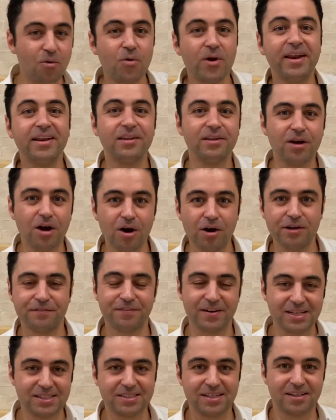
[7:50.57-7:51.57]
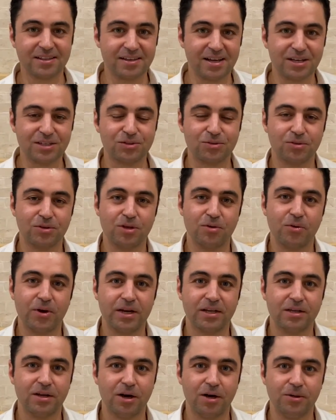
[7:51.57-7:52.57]
window if I sit next to the
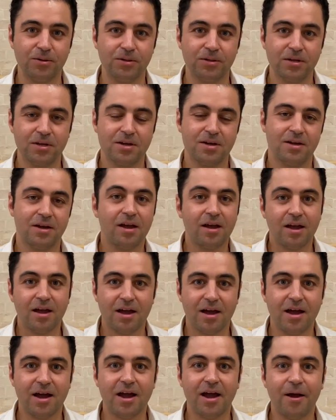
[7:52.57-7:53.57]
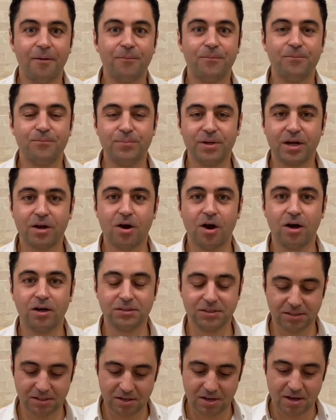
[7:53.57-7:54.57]
window,
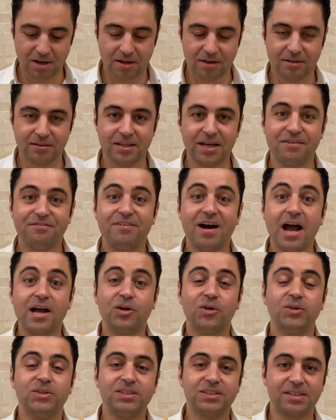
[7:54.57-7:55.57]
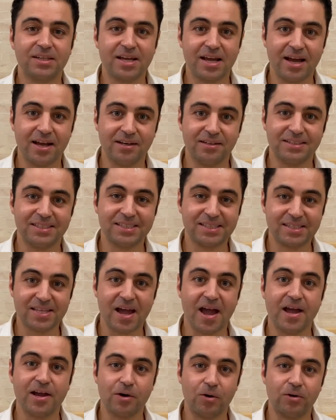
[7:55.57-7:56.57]
because the virus can
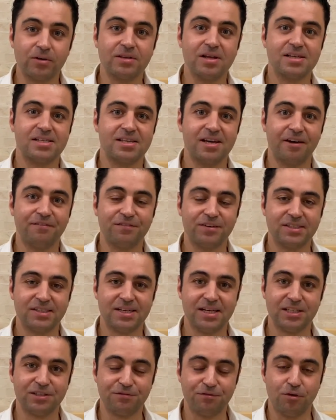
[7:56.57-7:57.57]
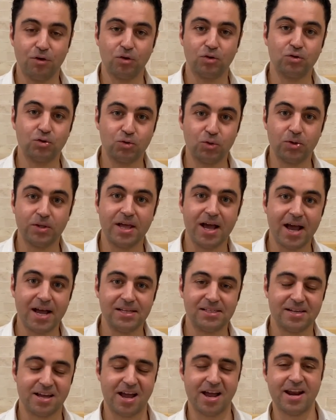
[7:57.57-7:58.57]
stay on the surfaces for 2
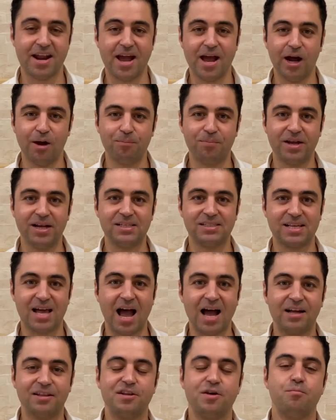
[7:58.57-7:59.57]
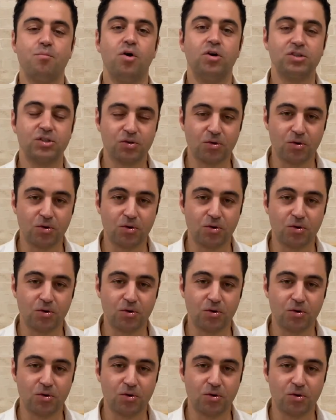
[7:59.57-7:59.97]
days, and airplanes are the most